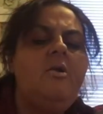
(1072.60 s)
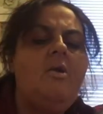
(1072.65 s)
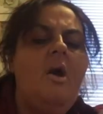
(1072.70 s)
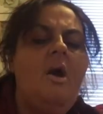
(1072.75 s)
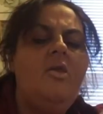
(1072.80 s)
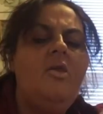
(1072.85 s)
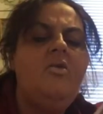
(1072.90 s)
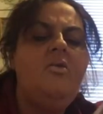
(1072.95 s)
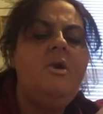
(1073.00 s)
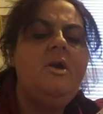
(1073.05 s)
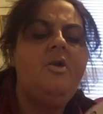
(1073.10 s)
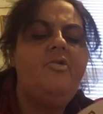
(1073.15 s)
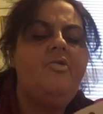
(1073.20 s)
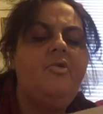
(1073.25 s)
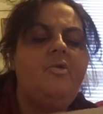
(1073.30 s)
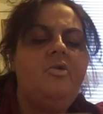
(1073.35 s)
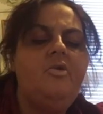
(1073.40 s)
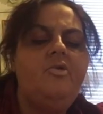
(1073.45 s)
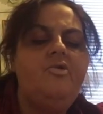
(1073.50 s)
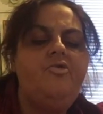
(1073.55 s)
coloring is a
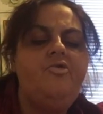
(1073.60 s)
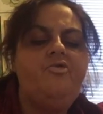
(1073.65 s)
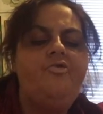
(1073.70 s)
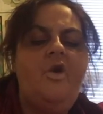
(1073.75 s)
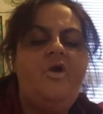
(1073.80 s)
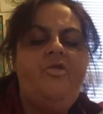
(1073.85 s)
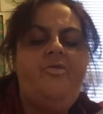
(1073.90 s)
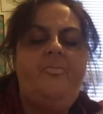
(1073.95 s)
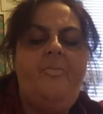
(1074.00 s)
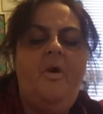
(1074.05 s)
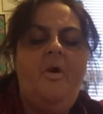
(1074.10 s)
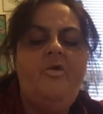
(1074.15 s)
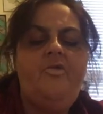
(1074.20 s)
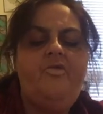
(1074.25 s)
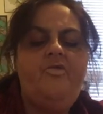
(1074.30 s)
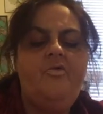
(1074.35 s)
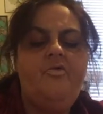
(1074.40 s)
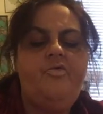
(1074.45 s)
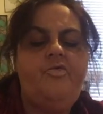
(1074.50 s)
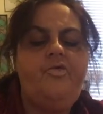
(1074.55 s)
good stress
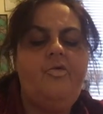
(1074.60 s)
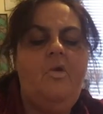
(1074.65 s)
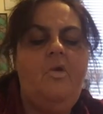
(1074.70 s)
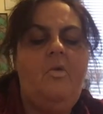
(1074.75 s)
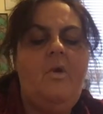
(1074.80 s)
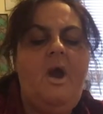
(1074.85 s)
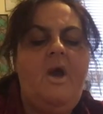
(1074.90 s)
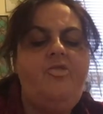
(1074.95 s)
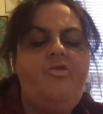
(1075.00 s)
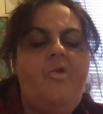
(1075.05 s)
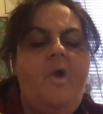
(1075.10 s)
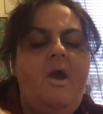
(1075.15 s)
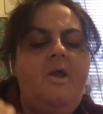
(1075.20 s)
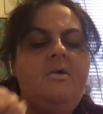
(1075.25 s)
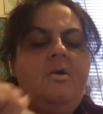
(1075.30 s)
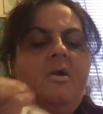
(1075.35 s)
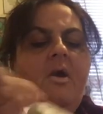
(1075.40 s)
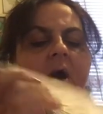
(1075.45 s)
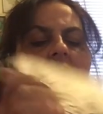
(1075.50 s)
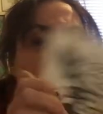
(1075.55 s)
buster, so I try to
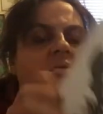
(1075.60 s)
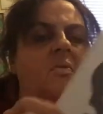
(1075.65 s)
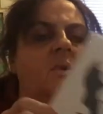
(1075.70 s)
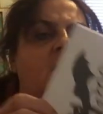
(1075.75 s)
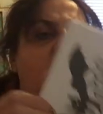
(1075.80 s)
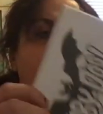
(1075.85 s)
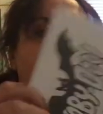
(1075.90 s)
color when I